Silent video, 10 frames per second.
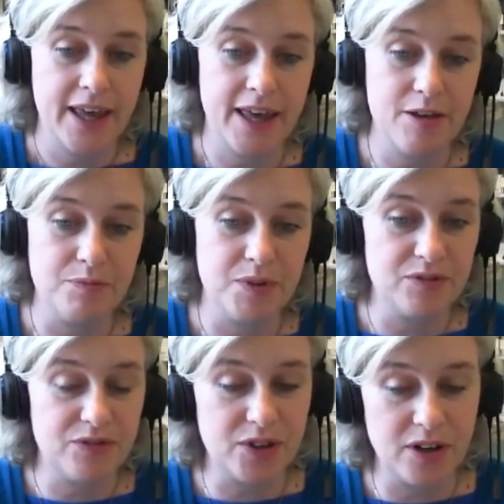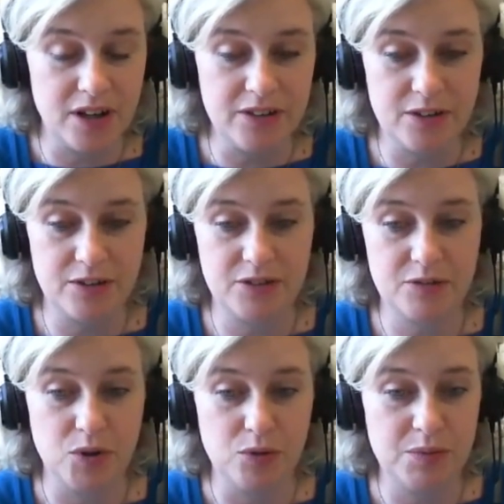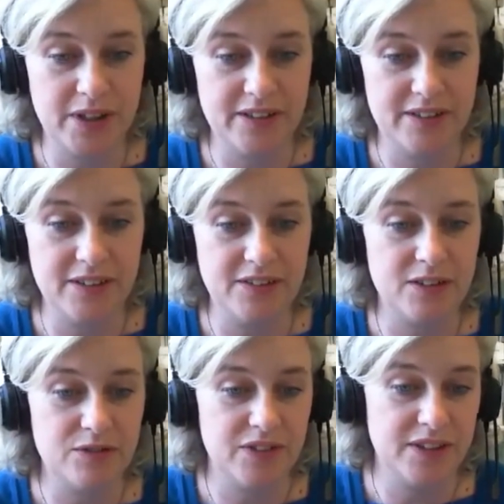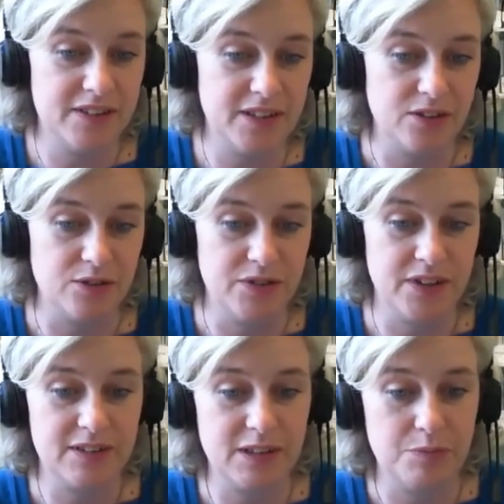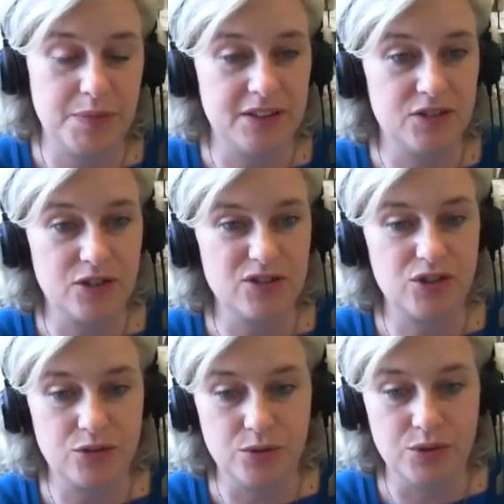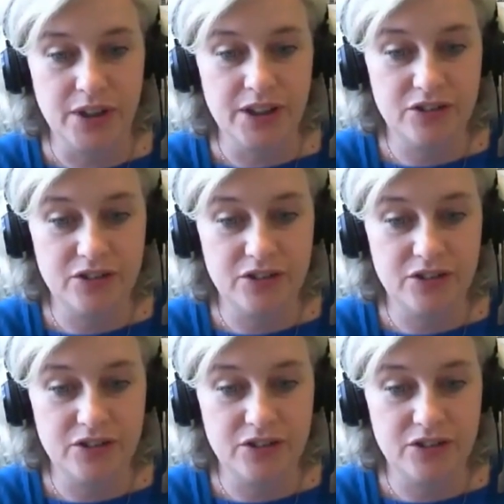um, but for other small places they're facing obviously big structural